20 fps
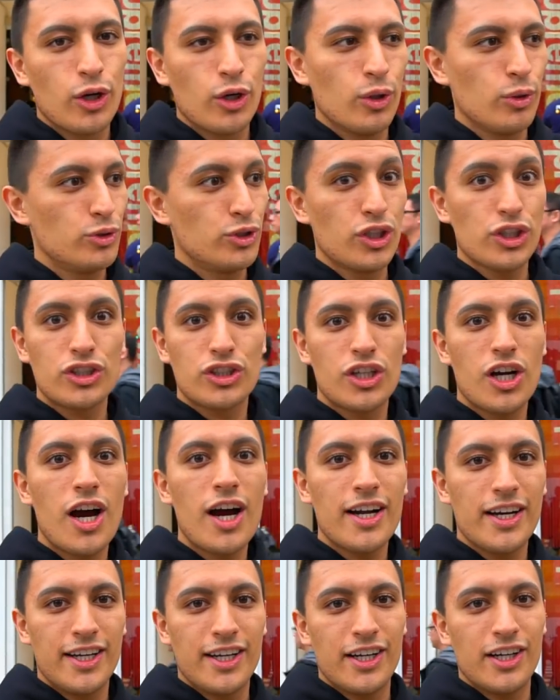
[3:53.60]
who just
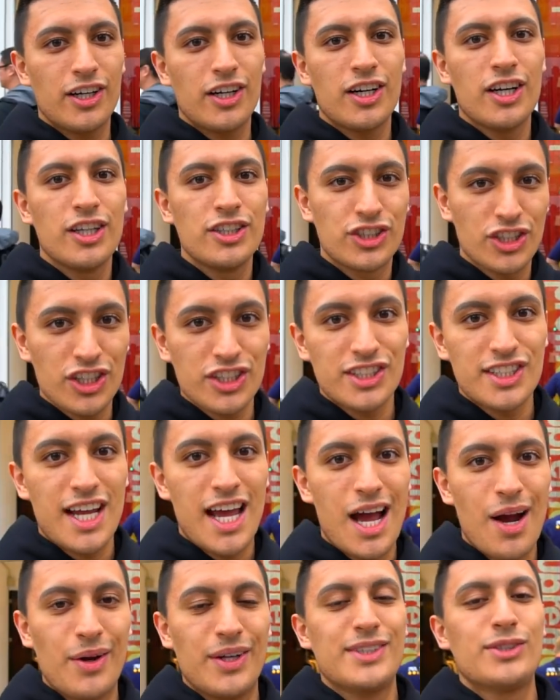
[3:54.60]
got here just
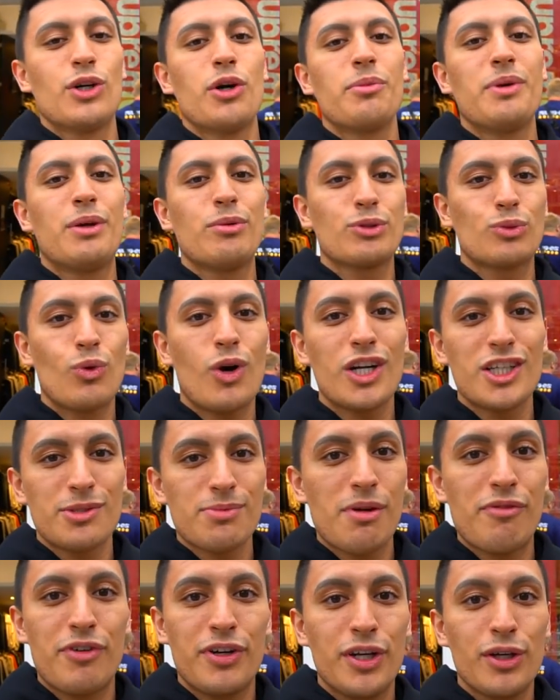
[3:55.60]
now and told me he was watching
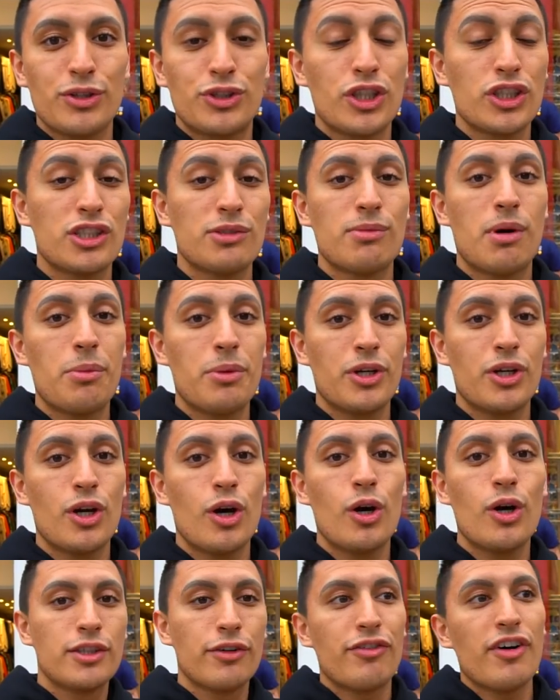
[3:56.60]
my videos just a moment
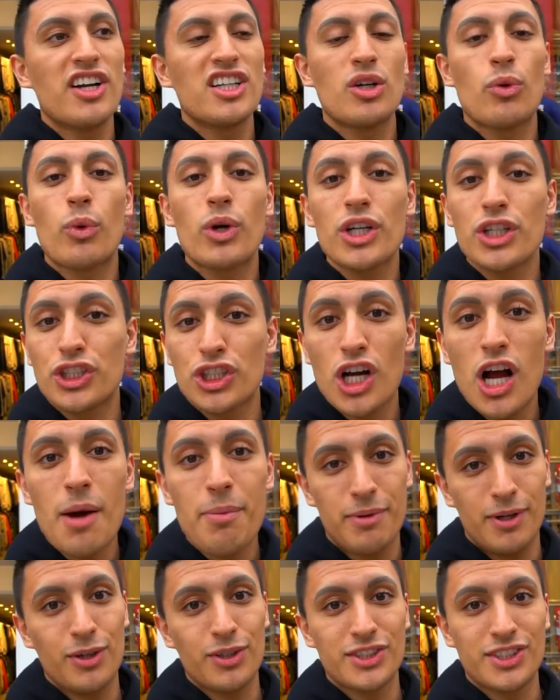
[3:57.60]
ago to find out where to
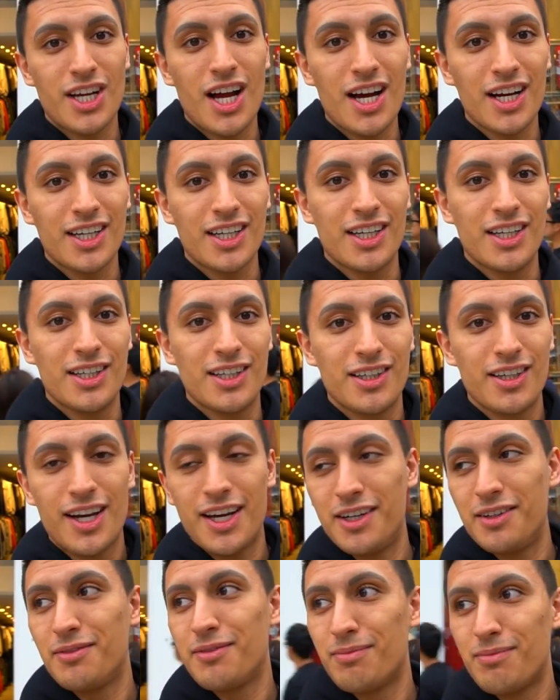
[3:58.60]
shop in Osaka.
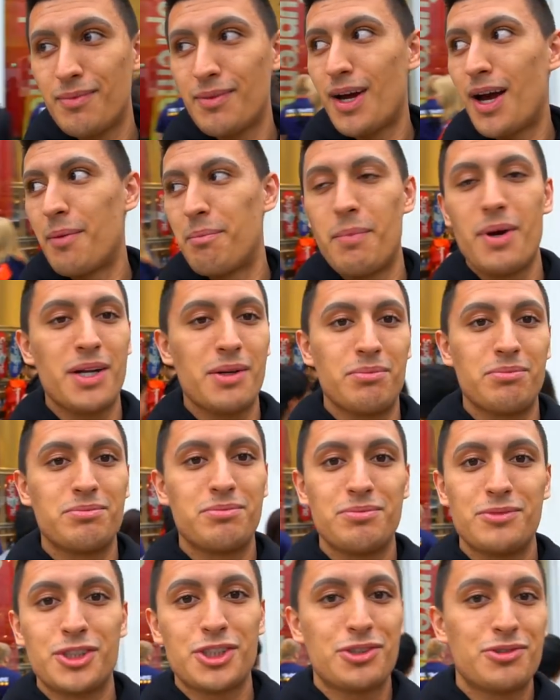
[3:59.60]
And I met him
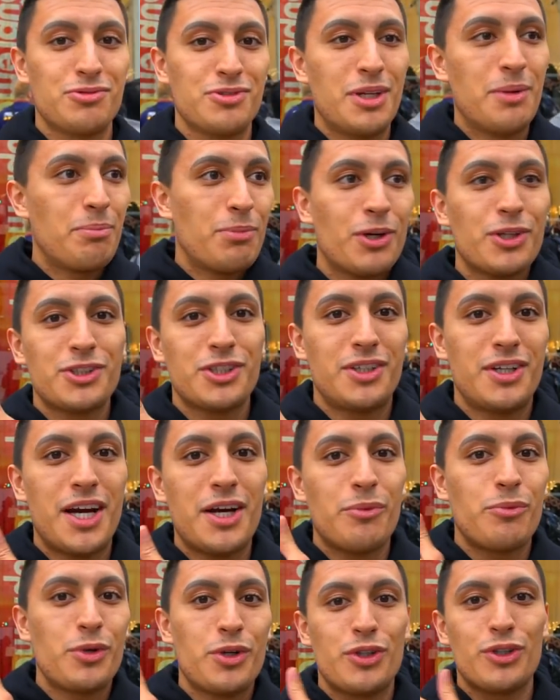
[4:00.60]
in person
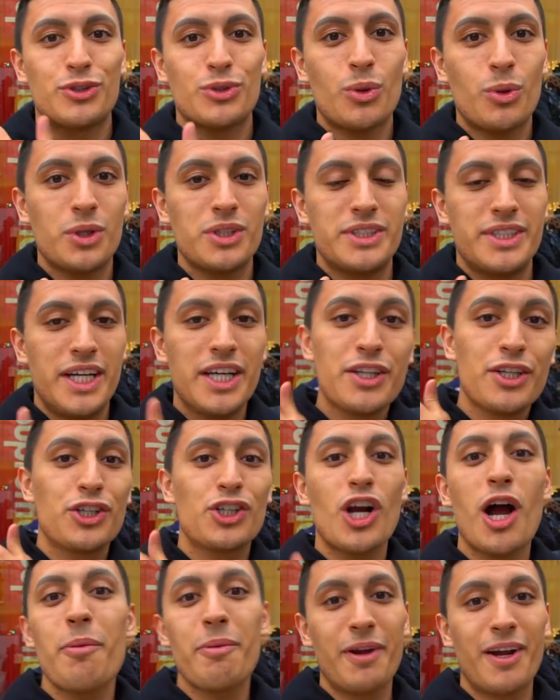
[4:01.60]
at one of the stores in the
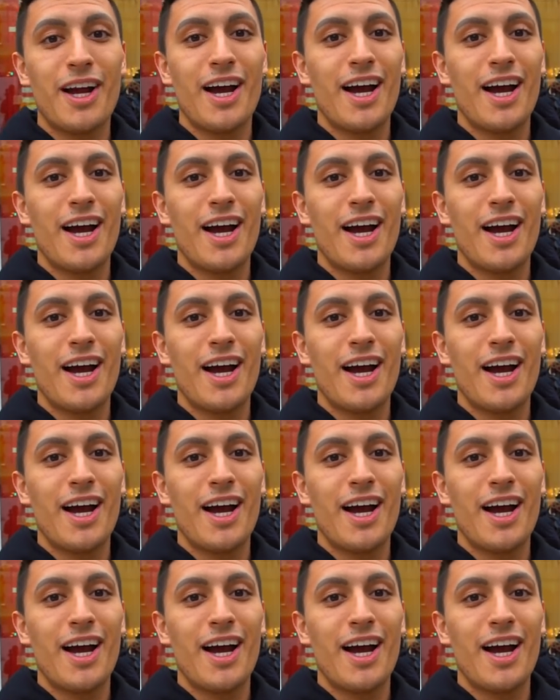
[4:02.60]
shopping